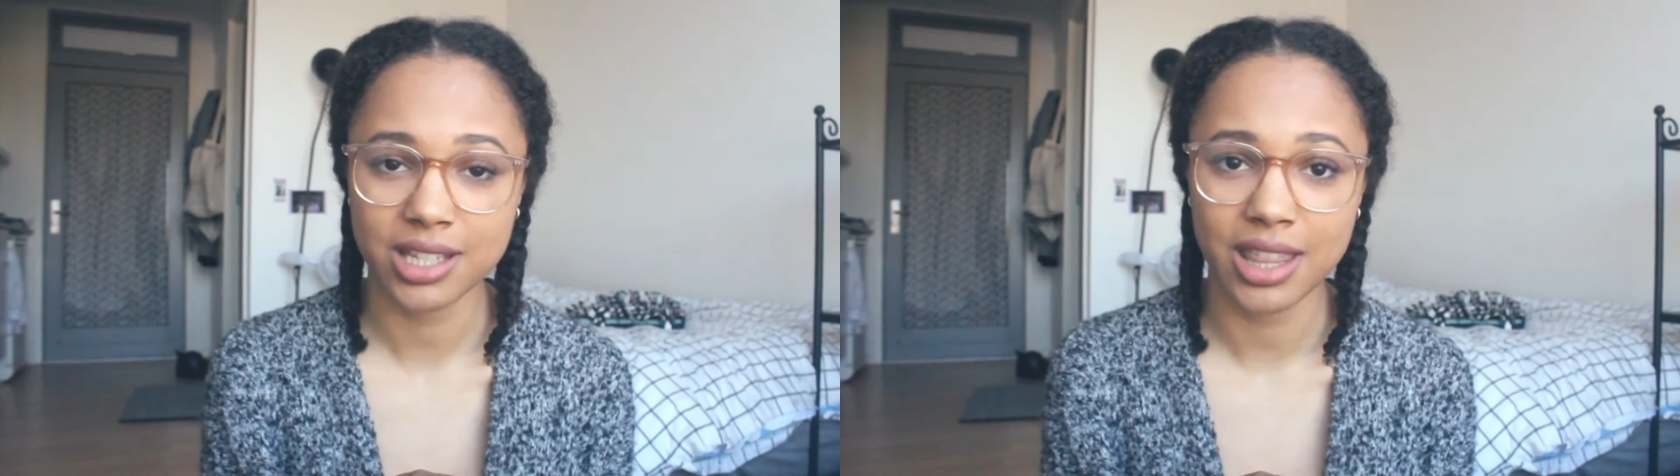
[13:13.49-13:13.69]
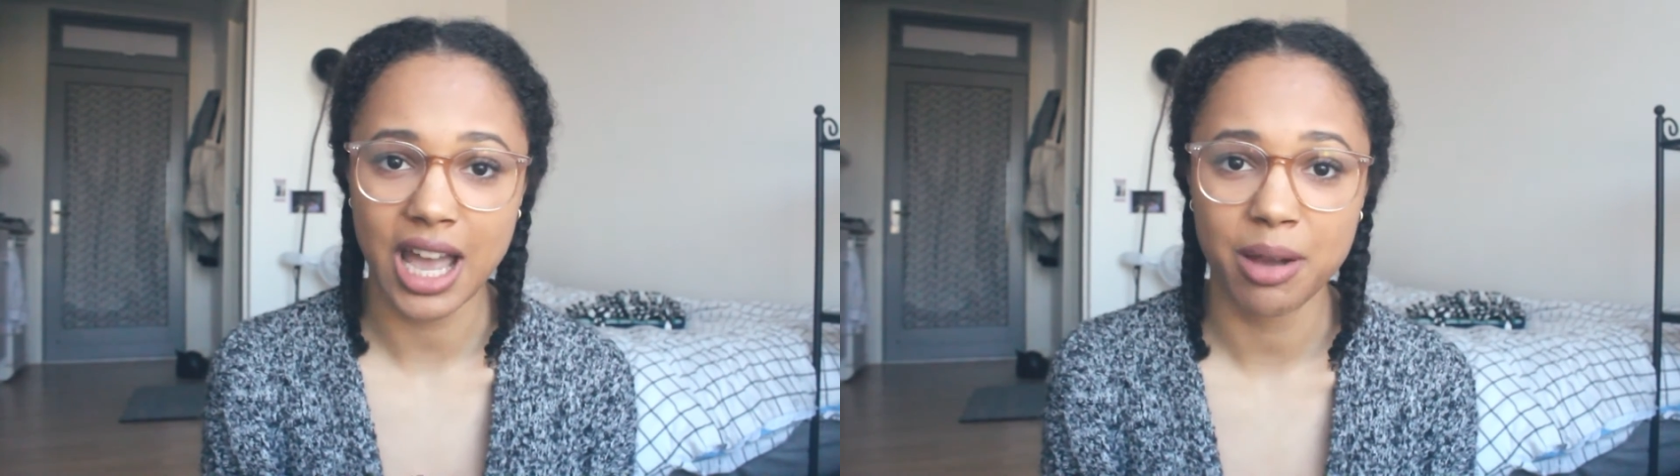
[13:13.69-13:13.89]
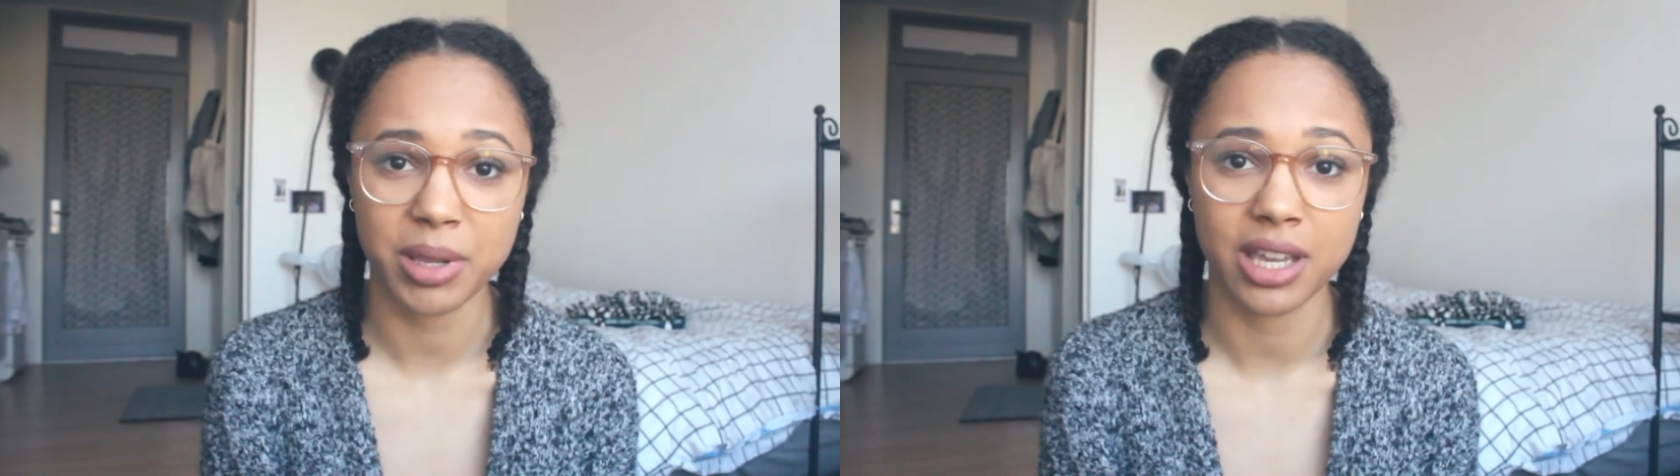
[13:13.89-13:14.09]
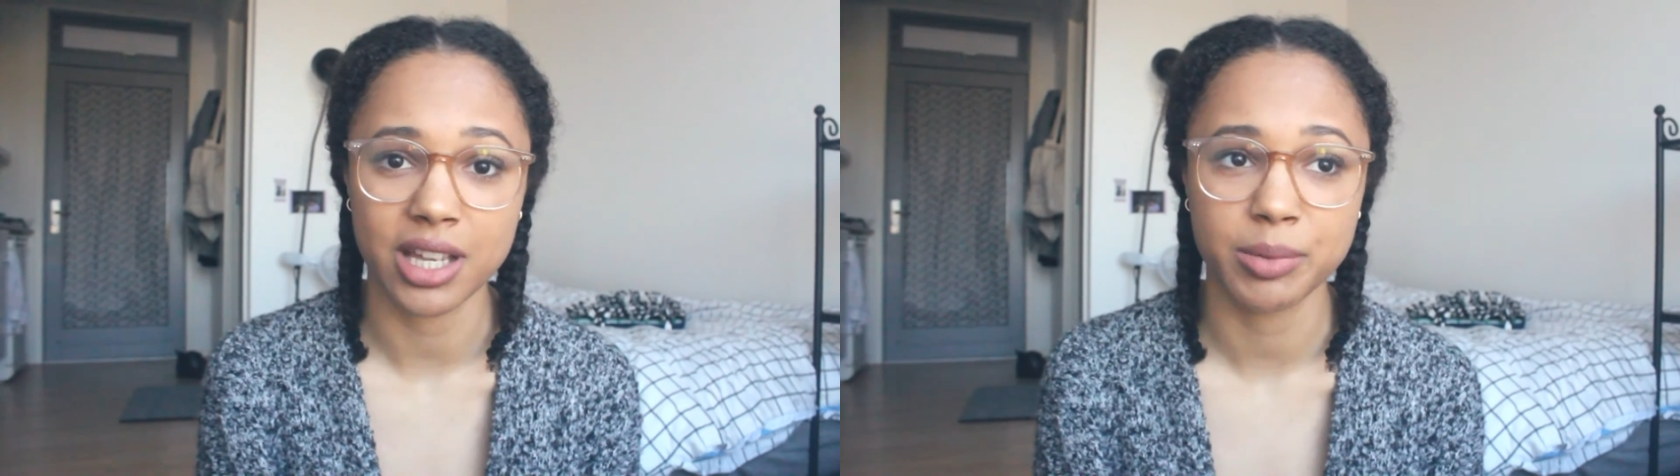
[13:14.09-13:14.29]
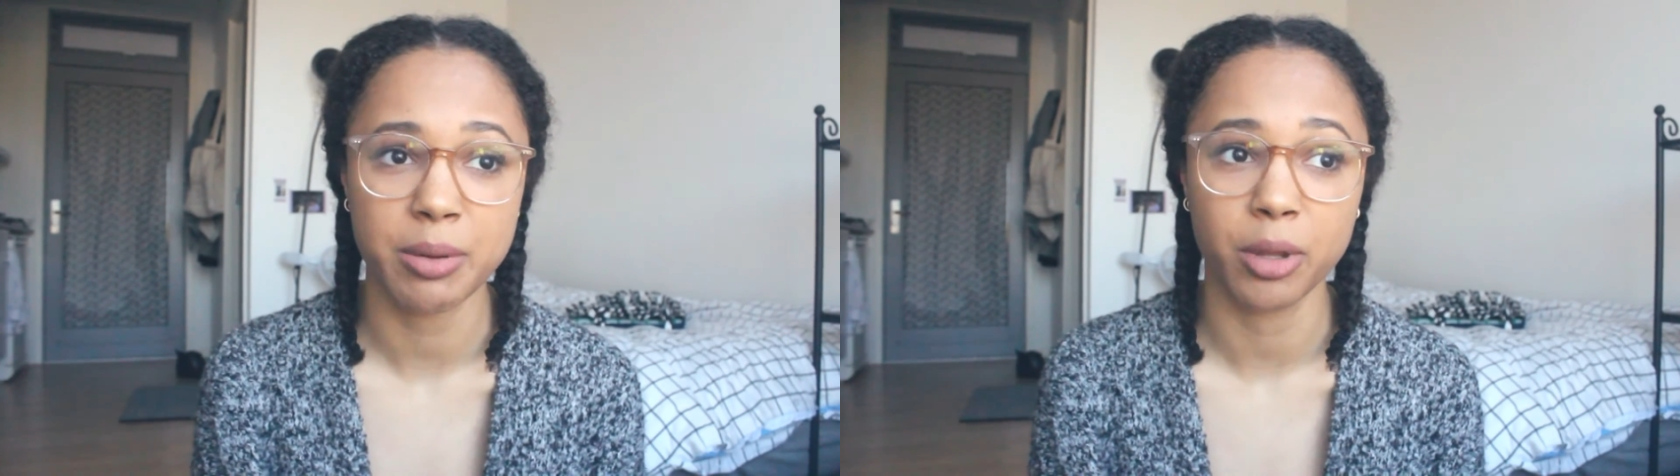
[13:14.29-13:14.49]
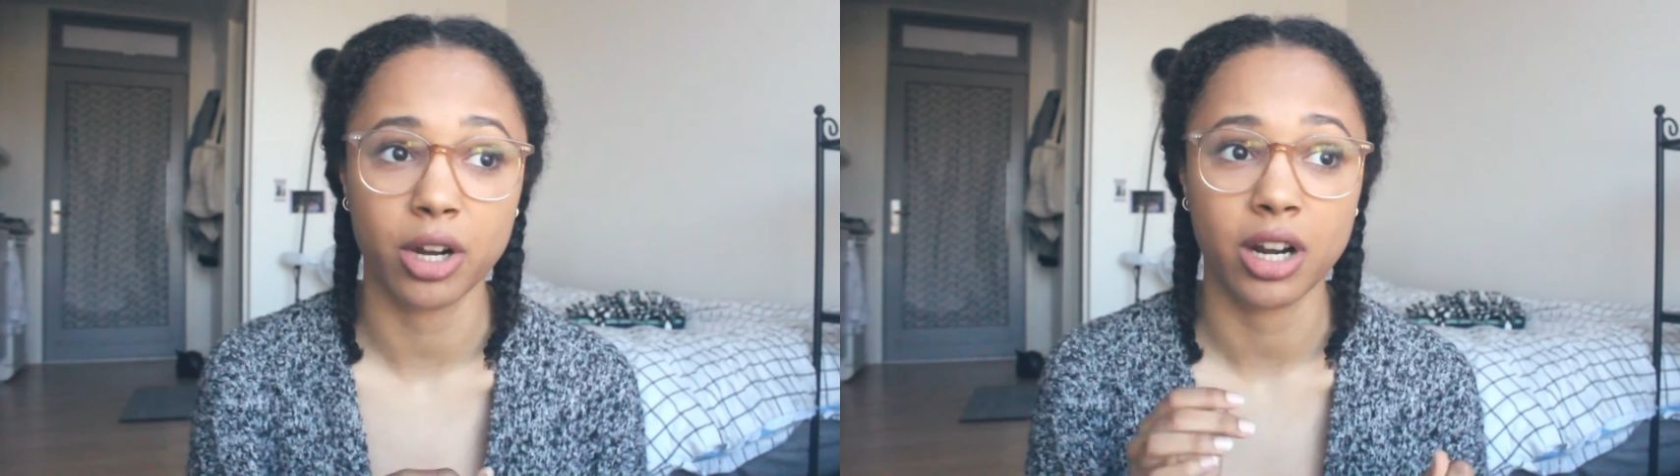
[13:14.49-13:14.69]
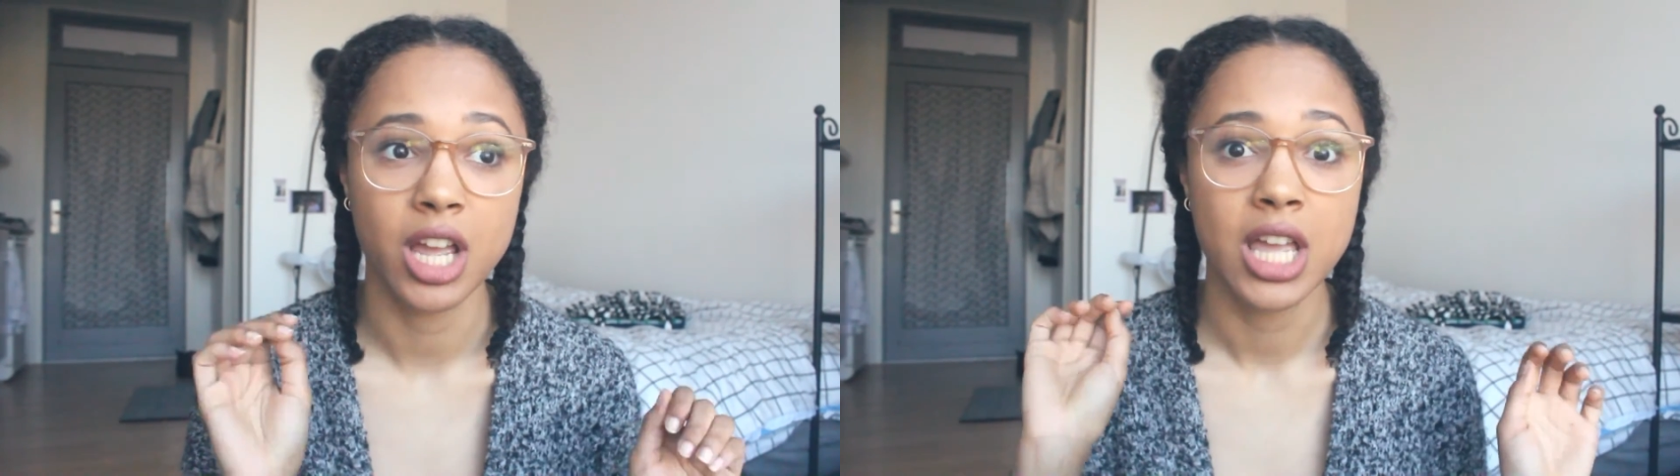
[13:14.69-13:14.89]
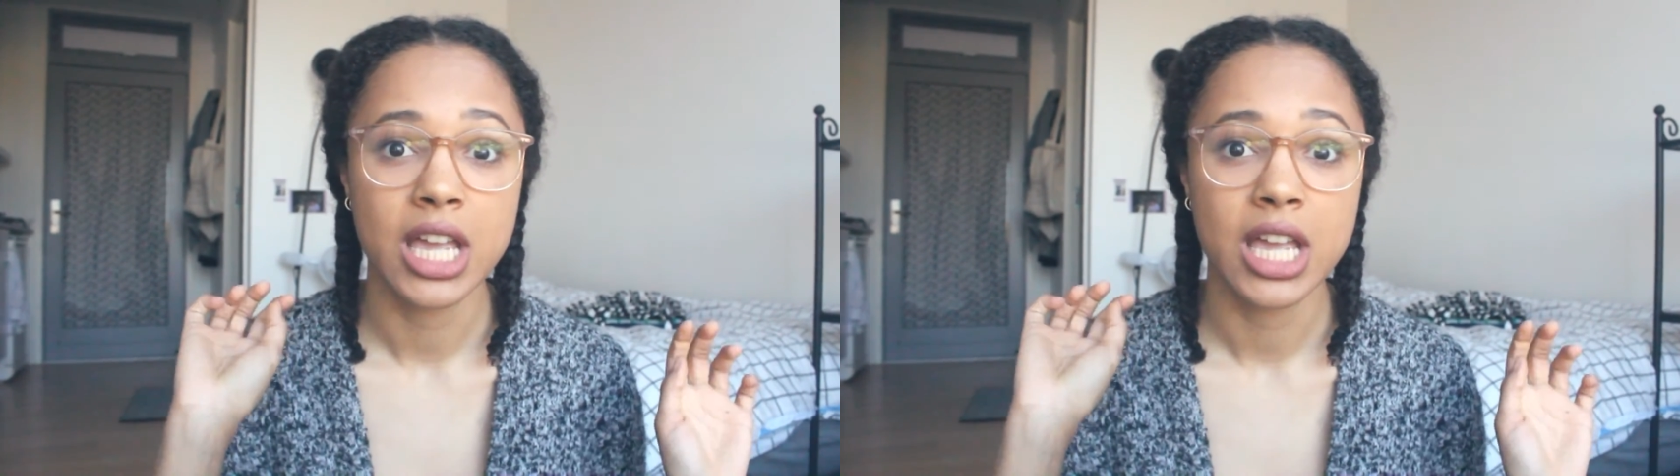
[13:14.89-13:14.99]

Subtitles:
to that, because people are